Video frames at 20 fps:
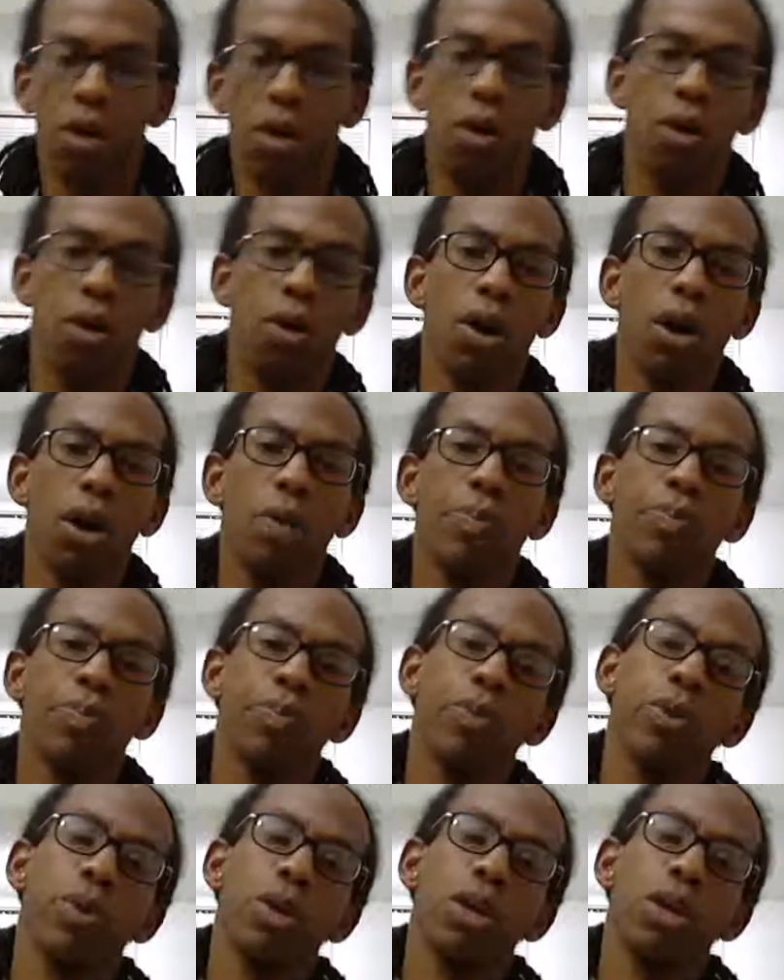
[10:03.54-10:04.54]
Or
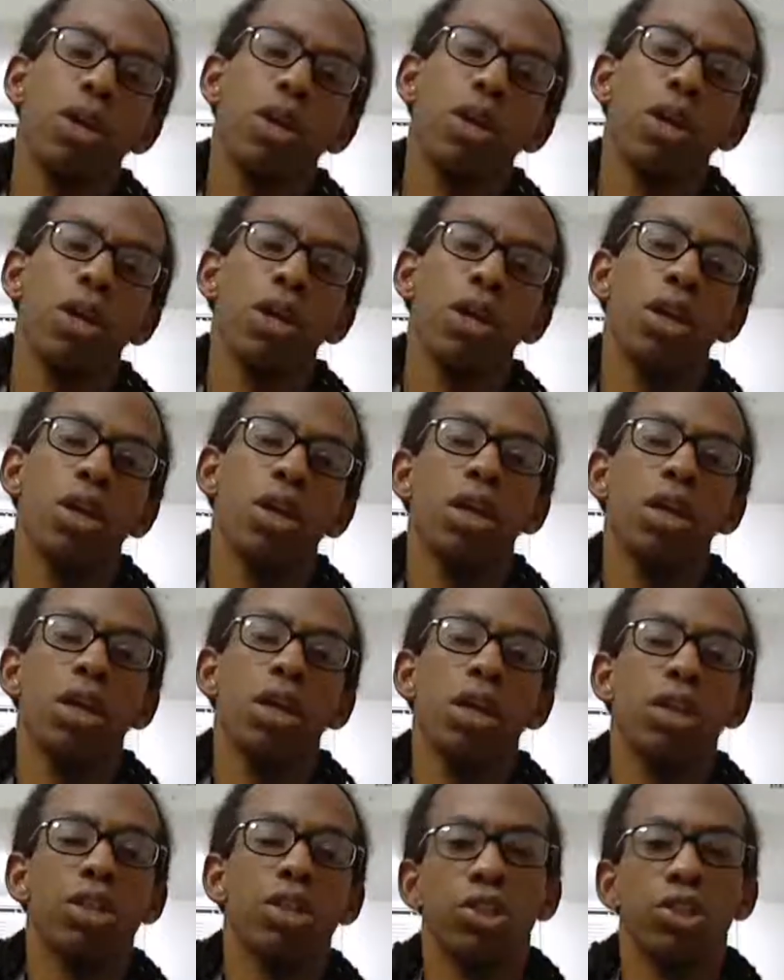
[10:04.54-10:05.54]

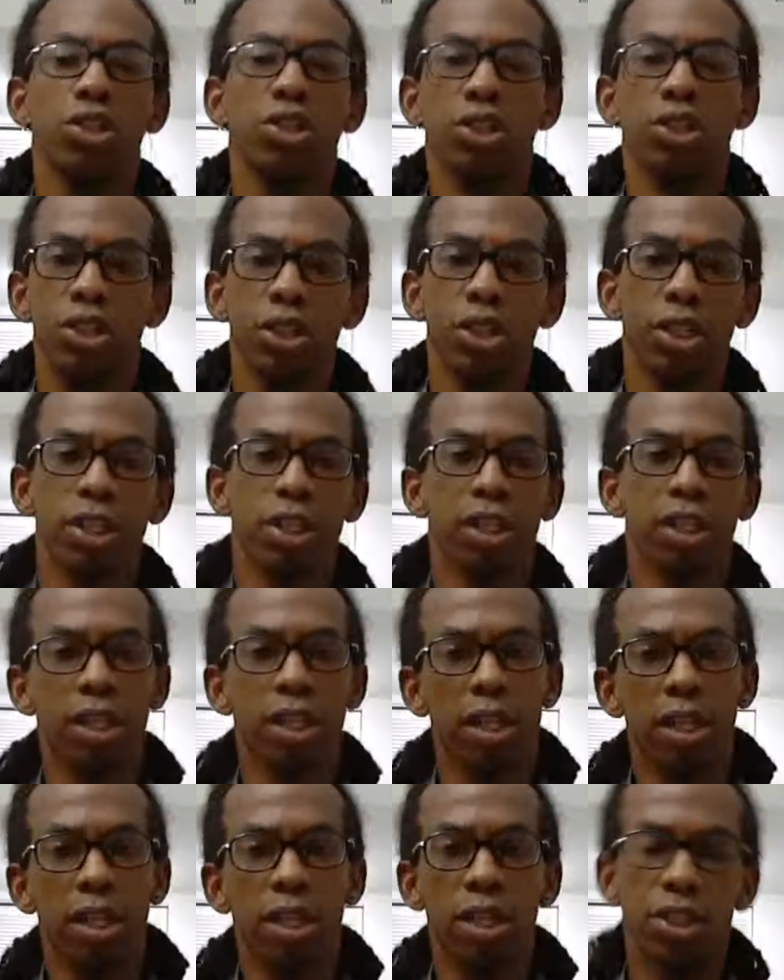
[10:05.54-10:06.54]
should
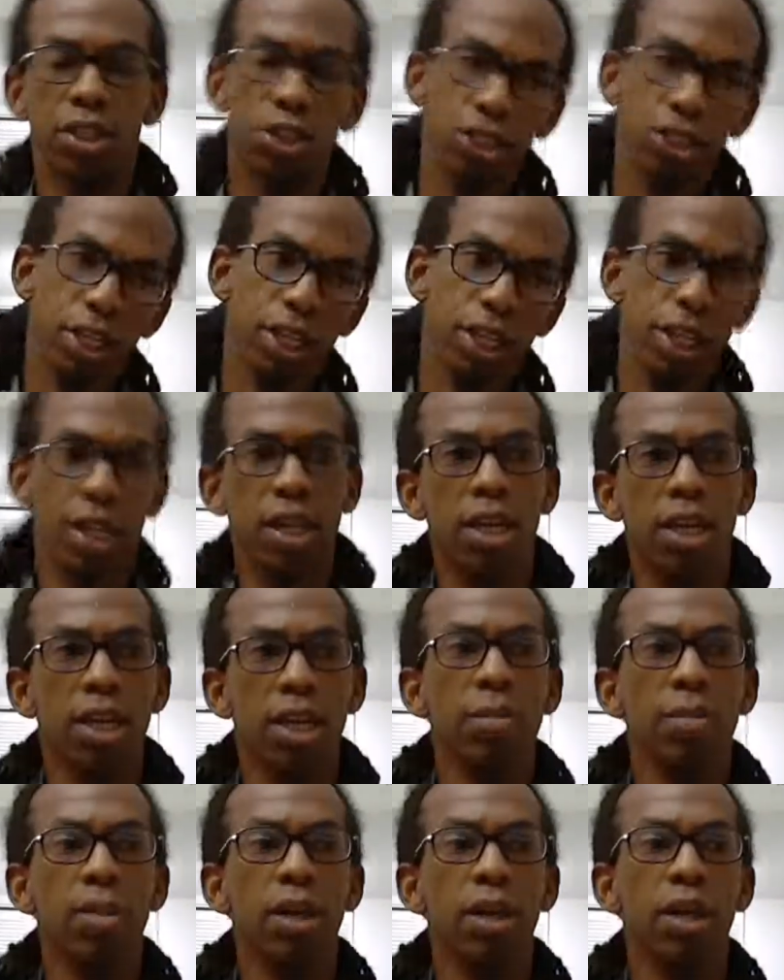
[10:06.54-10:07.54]
should
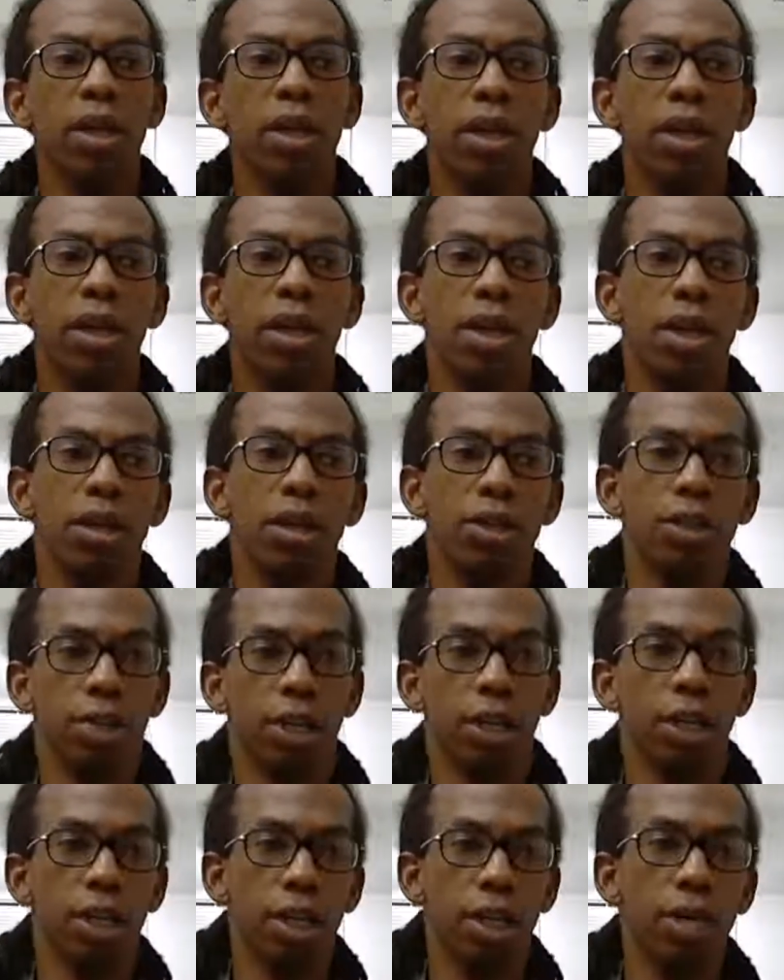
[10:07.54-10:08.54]
Kim
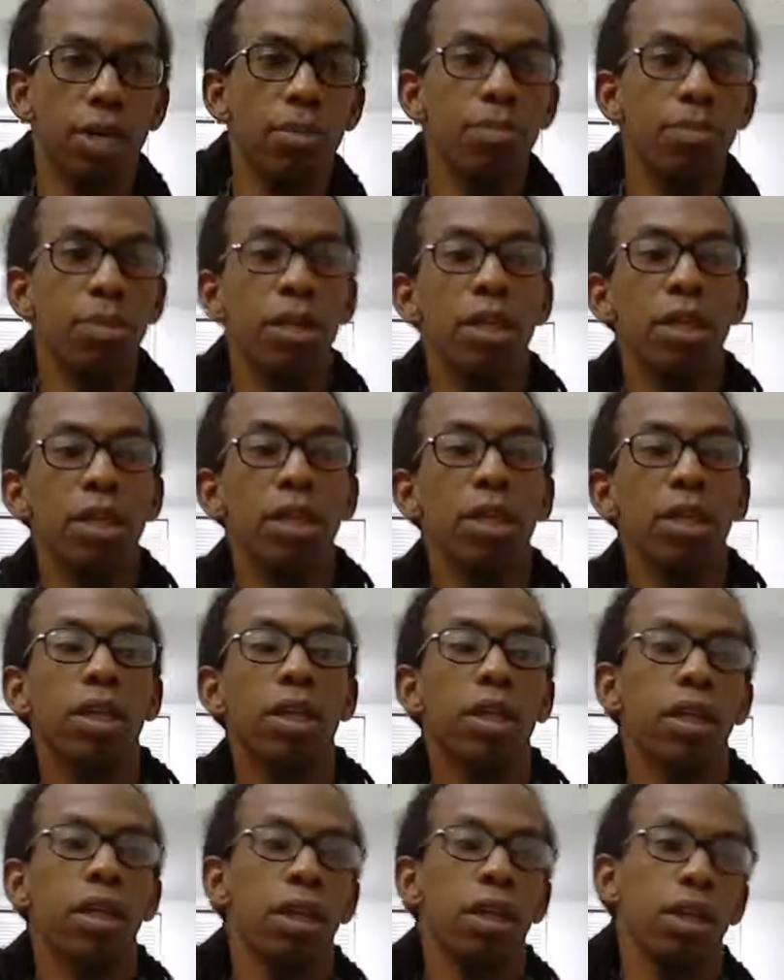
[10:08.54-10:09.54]
should Kim
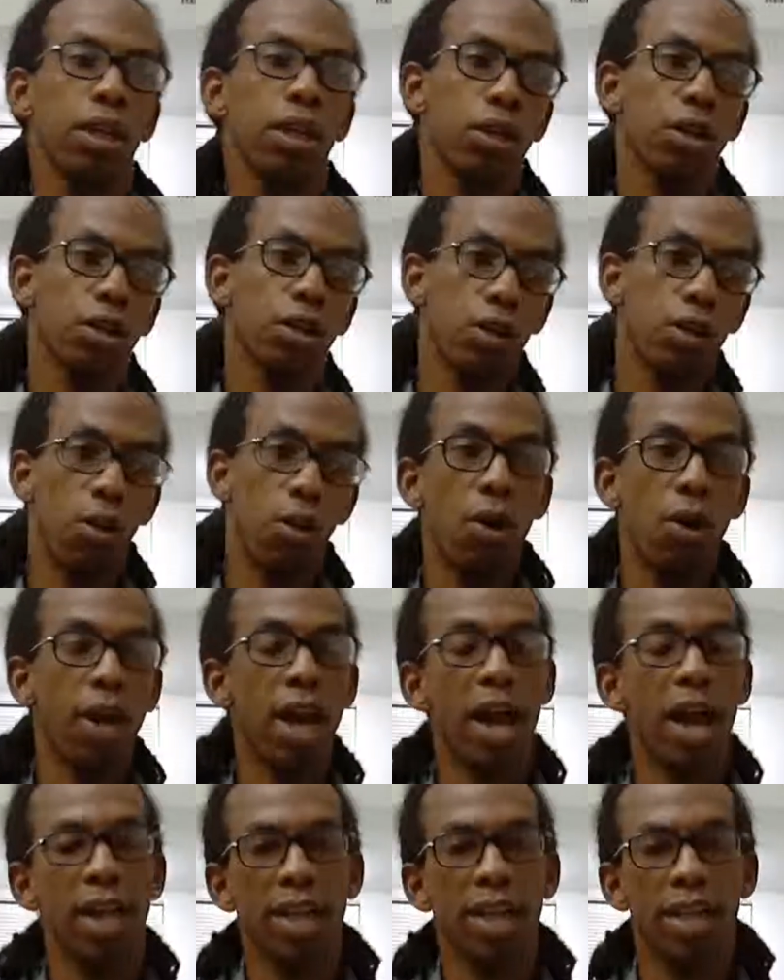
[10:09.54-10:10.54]
be
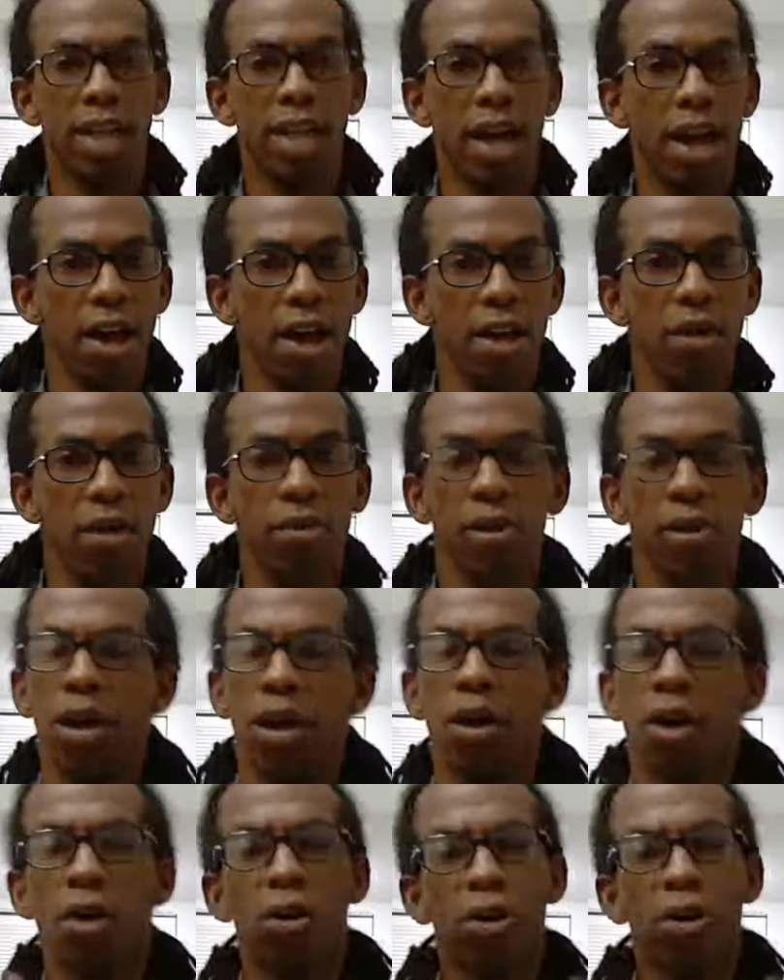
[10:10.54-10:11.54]
going out of town?
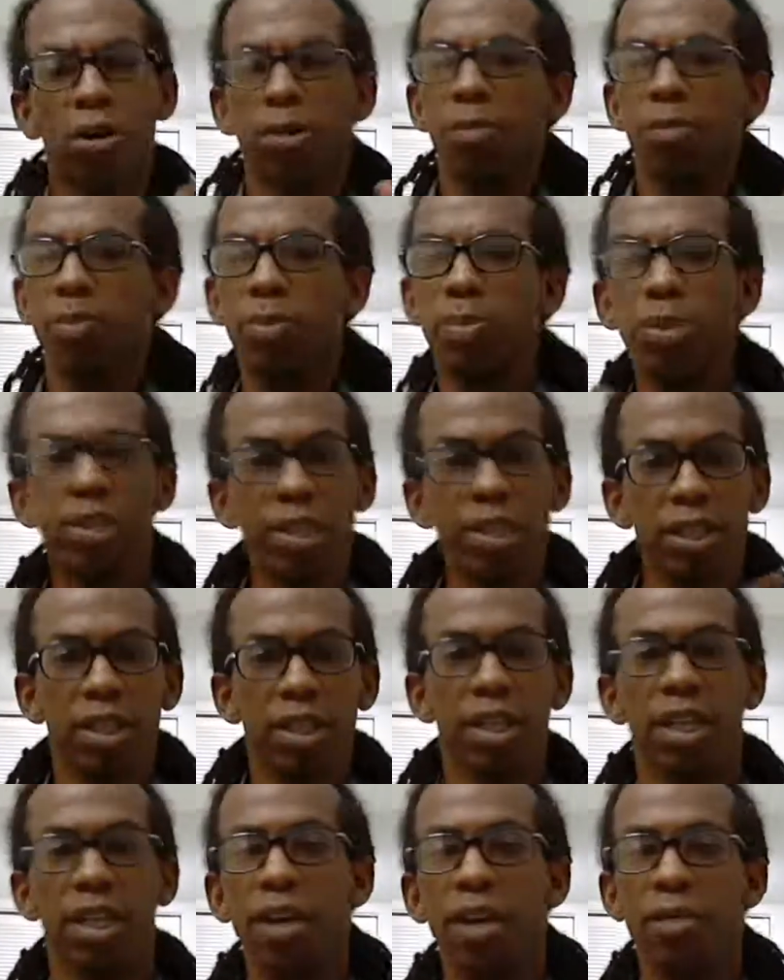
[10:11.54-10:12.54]
Put
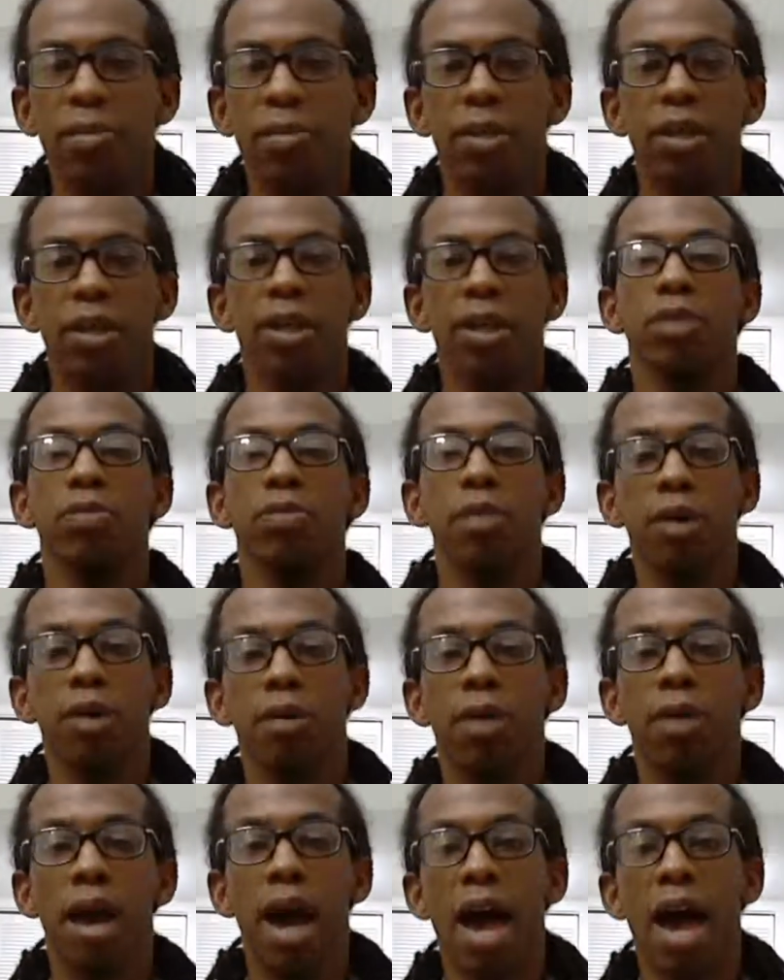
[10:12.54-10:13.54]
something together, because what's
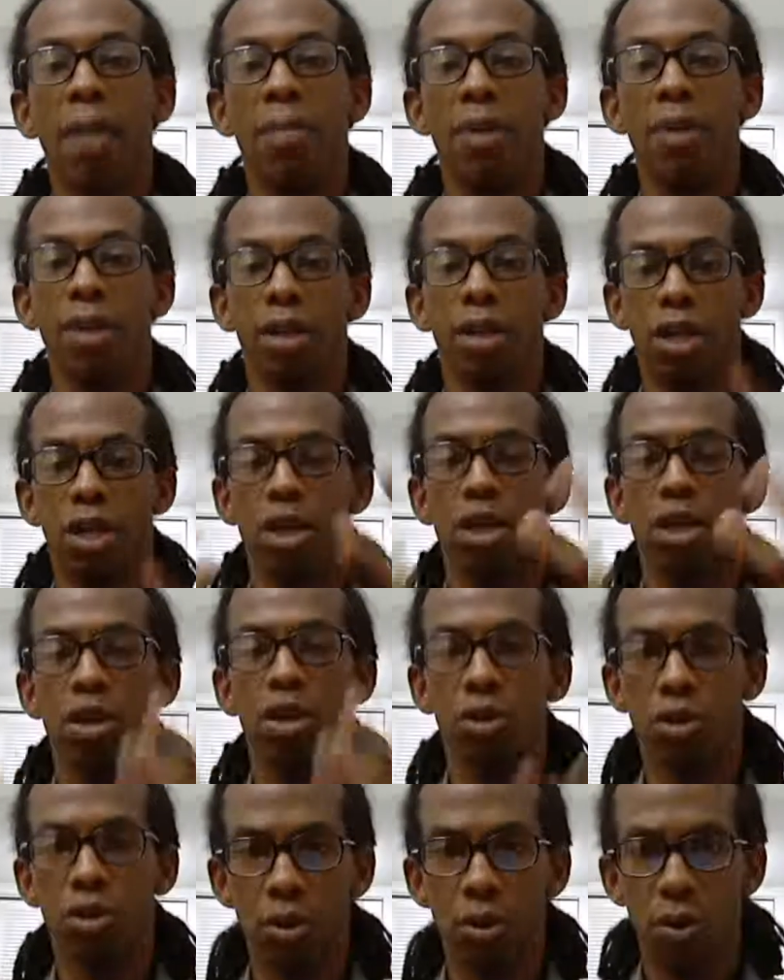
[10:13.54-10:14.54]
gonna happen?
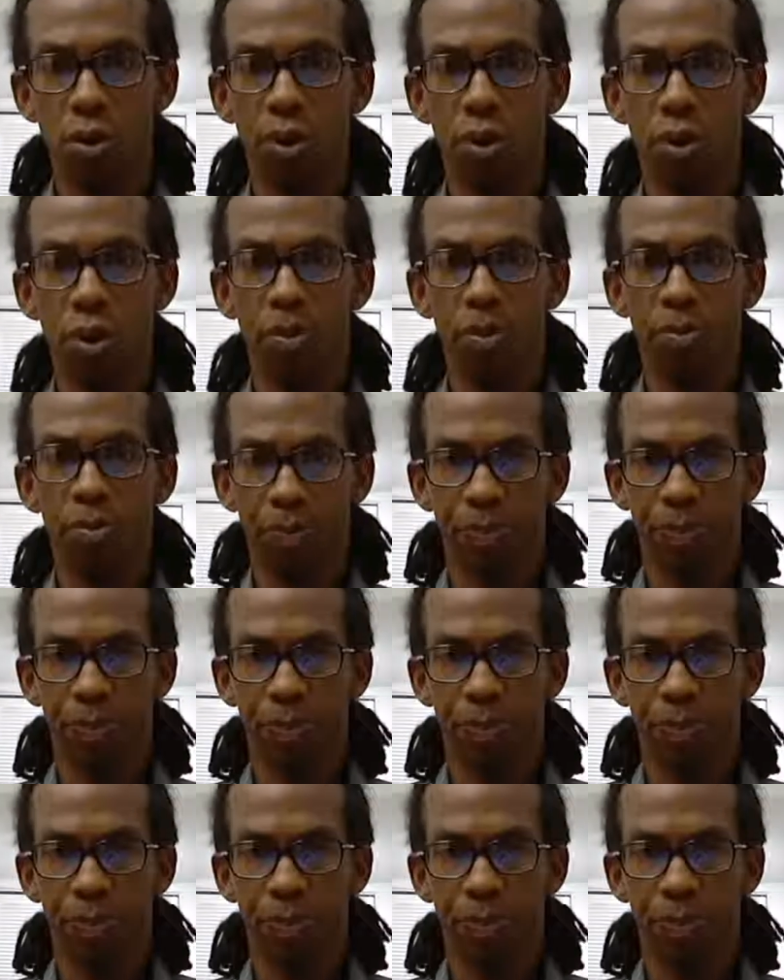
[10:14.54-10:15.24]
Your